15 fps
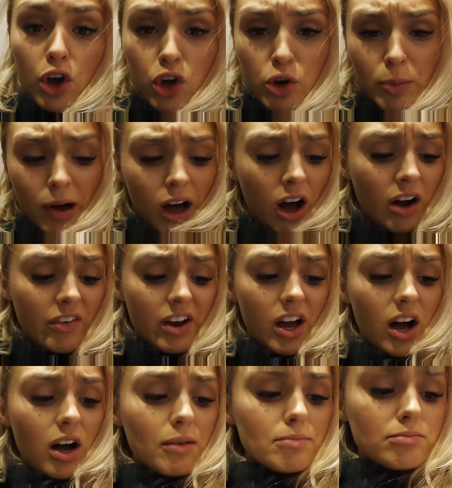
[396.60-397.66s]
Uber, hurry
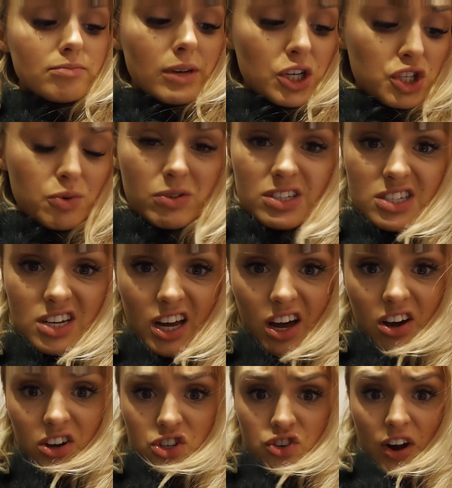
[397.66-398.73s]
up. Misha wants to
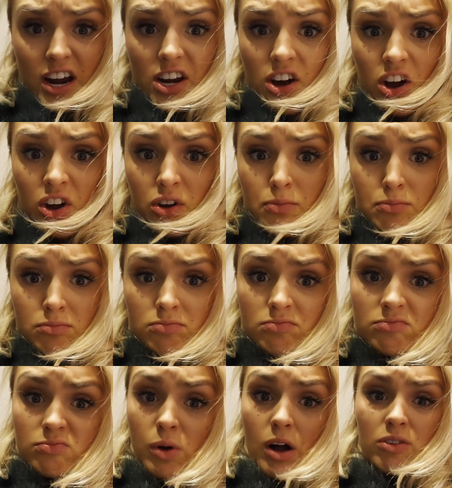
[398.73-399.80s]
get her train home.
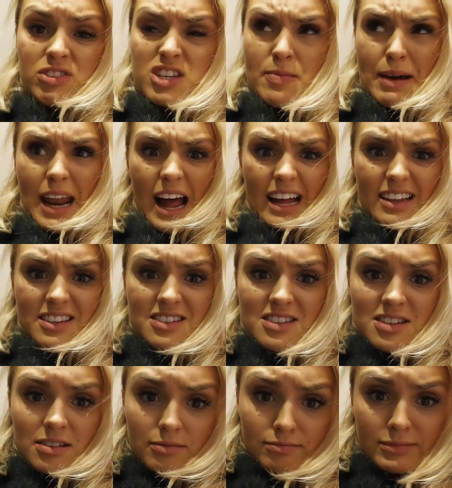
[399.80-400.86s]
Well, to my nan's.
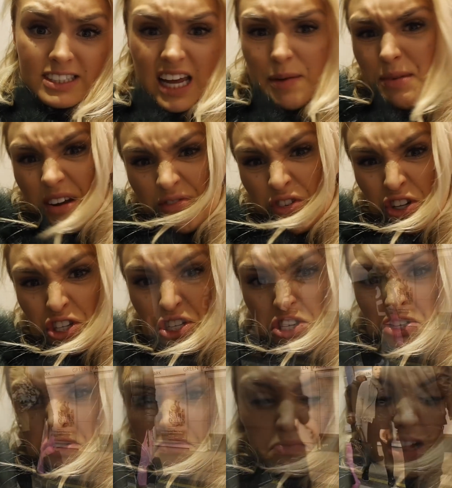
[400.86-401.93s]
Same difference.